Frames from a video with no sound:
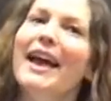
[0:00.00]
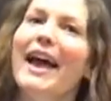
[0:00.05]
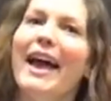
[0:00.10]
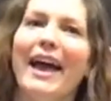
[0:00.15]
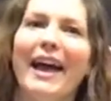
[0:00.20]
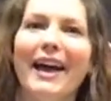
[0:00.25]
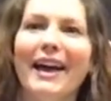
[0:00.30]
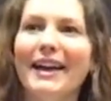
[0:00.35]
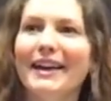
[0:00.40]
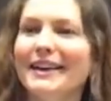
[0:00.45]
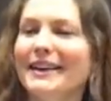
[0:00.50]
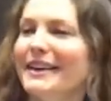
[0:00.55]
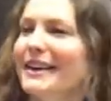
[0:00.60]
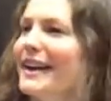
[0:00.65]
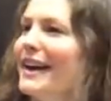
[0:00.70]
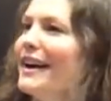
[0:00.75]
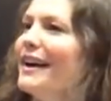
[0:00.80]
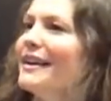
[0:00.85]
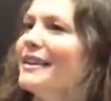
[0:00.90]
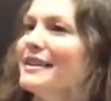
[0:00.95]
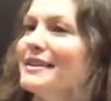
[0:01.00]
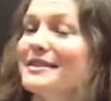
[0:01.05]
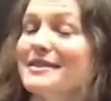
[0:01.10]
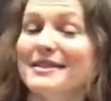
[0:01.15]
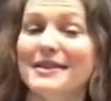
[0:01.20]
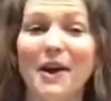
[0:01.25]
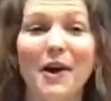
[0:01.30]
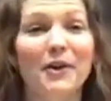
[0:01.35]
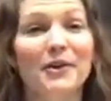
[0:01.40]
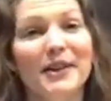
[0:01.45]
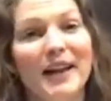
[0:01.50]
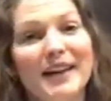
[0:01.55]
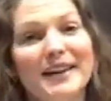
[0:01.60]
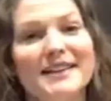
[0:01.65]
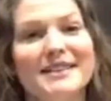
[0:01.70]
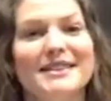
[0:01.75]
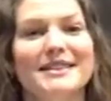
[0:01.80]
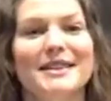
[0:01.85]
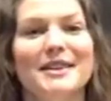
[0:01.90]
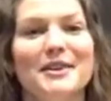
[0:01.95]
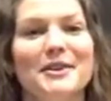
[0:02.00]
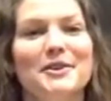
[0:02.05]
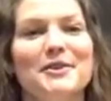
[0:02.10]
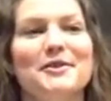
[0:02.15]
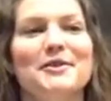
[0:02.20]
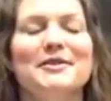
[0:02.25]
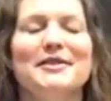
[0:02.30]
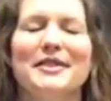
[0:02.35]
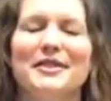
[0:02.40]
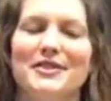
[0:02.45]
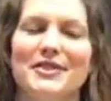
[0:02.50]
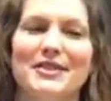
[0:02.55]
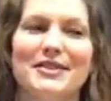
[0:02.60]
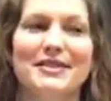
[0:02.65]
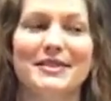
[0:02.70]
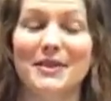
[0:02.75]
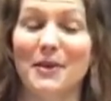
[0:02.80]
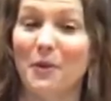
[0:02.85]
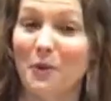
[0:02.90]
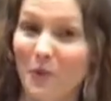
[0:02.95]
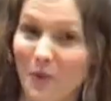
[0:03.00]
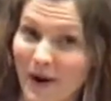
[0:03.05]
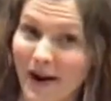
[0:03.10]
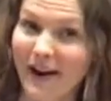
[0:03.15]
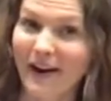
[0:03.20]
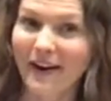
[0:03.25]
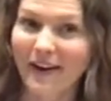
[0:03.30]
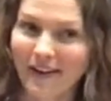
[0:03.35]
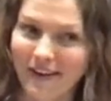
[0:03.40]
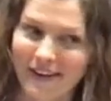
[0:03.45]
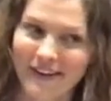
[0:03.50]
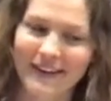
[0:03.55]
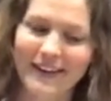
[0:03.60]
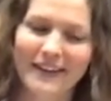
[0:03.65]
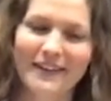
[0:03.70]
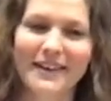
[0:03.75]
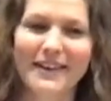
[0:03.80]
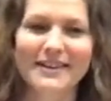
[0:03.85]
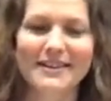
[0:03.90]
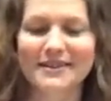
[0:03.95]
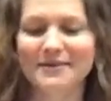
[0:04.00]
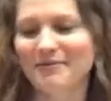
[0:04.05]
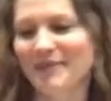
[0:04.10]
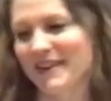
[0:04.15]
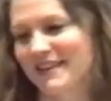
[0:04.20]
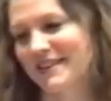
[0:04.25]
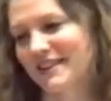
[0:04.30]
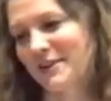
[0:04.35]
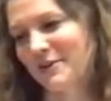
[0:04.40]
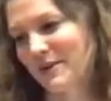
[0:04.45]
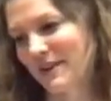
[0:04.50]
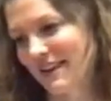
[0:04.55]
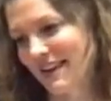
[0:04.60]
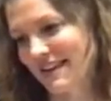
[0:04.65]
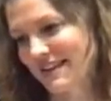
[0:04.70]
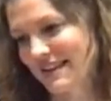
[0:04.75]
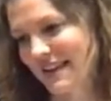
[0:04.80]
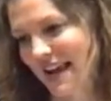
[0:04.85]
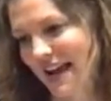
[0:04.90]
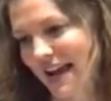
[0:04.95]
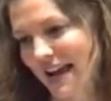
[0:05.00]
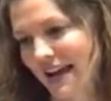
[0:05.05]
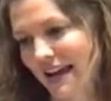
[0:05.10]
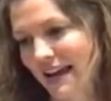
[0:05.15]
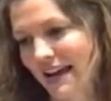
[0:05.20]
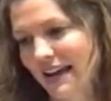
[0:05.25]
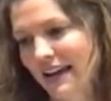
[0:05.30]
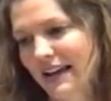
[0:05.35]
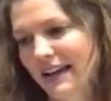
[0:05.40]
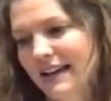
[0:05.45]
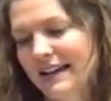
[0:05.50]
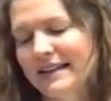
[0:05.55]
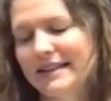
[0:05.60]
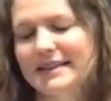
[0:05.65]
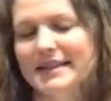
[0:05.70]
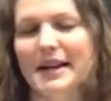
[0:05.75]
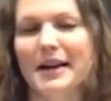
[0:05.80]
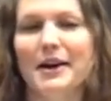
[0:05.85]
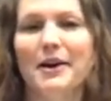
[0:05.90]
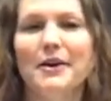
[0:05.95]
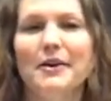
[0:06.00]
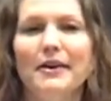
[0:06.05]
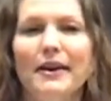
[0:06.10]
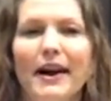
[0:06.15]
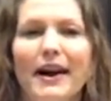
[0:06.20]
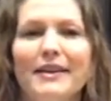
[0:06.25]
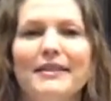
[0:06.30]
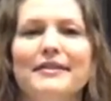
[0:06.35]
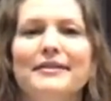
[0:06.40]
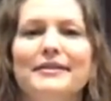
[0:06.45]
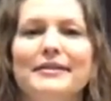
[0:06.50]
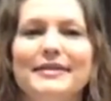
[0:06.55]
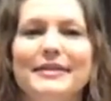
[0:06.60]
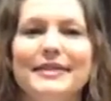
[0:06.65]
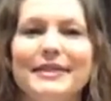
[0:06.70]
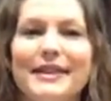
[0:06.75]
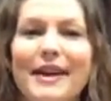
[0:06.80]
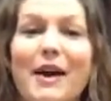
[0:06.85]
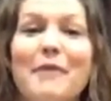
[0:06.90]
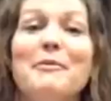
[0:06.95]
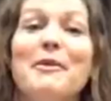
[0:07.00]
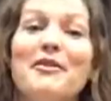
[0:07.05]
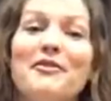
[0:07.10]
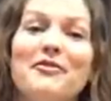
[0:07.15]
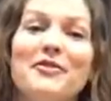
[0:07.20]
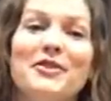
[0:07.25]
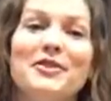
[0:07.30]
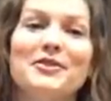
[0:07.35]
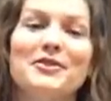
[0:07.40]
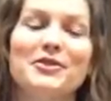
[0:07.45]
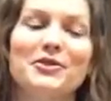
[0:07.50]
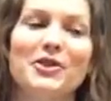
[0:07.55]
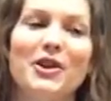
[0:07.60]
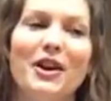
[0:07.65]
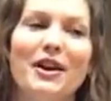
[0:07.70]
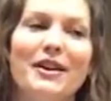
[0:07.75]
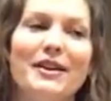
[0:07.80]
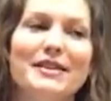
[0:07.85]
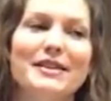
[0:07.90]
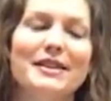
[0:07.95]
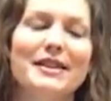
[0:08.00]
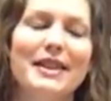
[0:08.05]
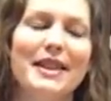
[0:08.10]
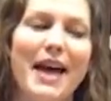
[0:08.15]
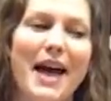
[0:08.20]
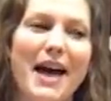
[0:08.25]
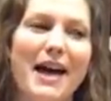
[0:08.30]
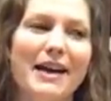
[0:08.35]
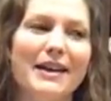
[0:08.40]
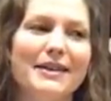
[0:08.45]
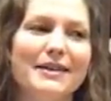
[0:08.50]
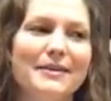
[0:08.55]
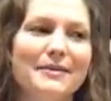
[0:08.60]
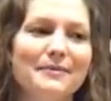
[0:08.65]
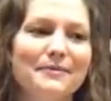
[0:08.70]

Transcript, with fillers: and there's no latest news, they're just aware, you know, that's basically what they say. So I've got my fingers crossed that